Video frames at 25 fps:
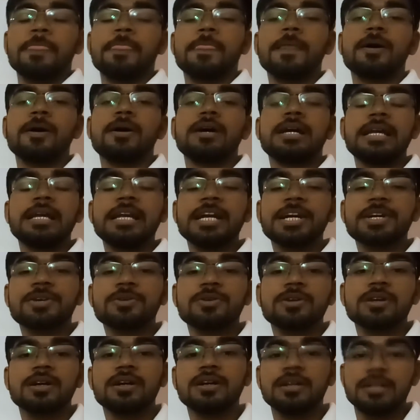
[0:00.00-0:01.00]
the
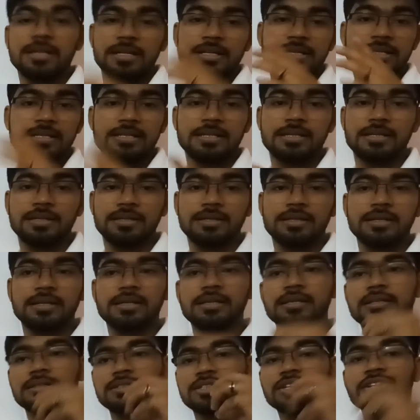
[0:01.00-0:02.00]
electron gun
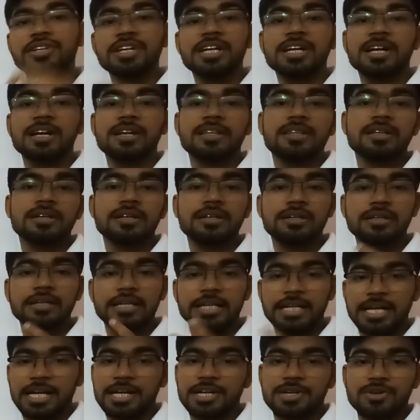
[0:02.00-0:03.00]
generated the
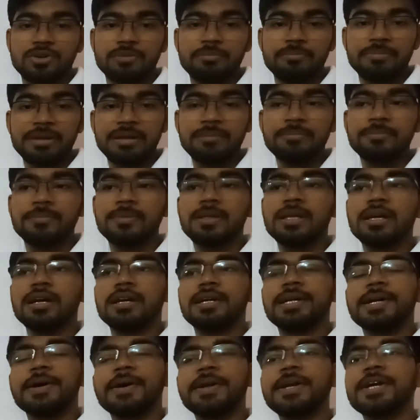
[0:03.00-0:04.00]
electron beam.
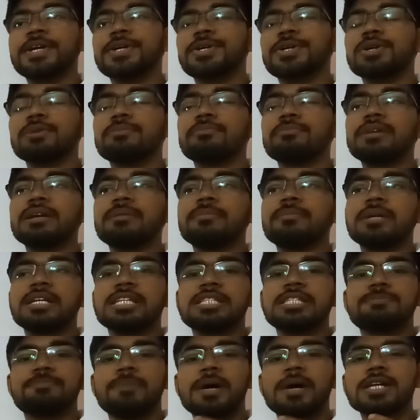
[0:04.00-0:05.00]
The electron beam
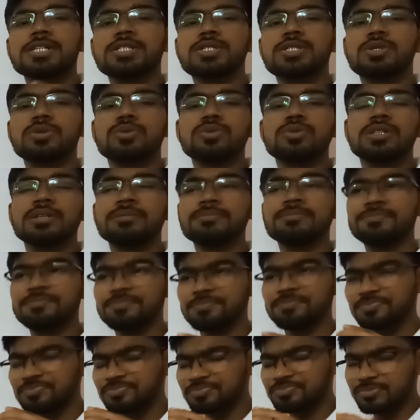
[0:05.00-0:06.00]
is passed through some
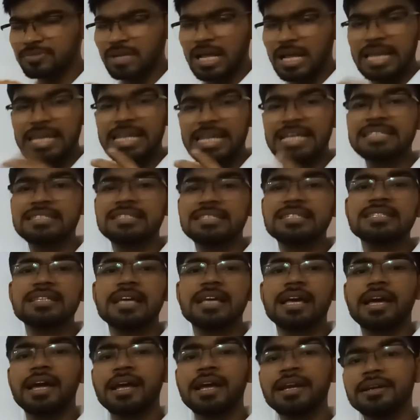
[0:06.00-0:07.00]
lenses
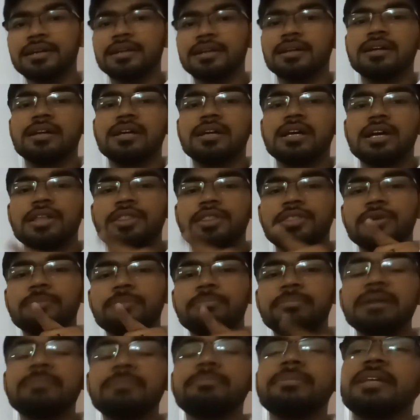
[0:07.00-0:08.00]
and the
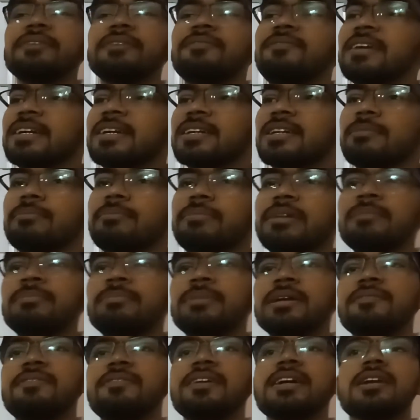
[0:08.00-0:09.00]
beam deflector. Beam
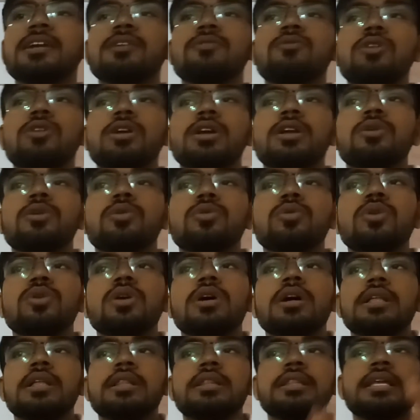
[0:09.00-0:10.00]
deflector, what to do?
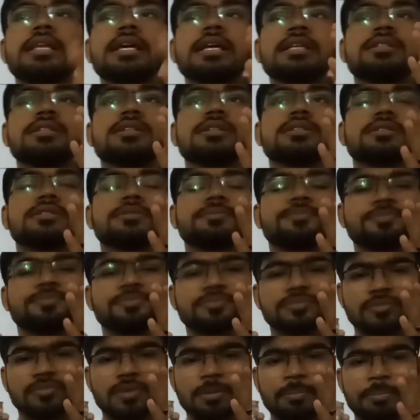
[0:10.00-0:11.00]
They just
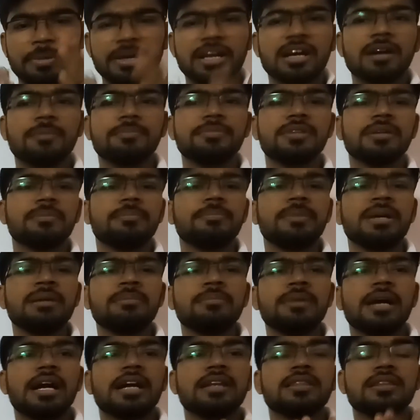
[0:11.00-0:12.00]
pick up the
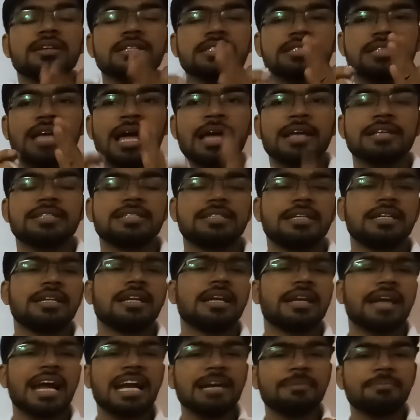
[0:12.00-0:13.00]
beam at the size
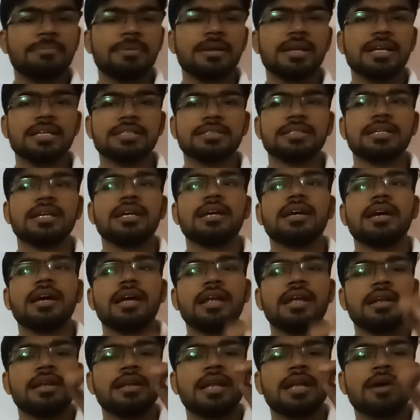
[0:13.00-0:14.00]
right place,
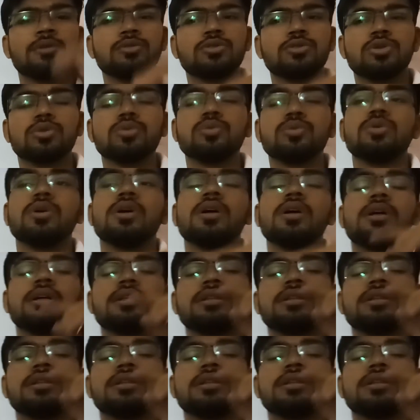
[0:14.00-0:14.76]
and now through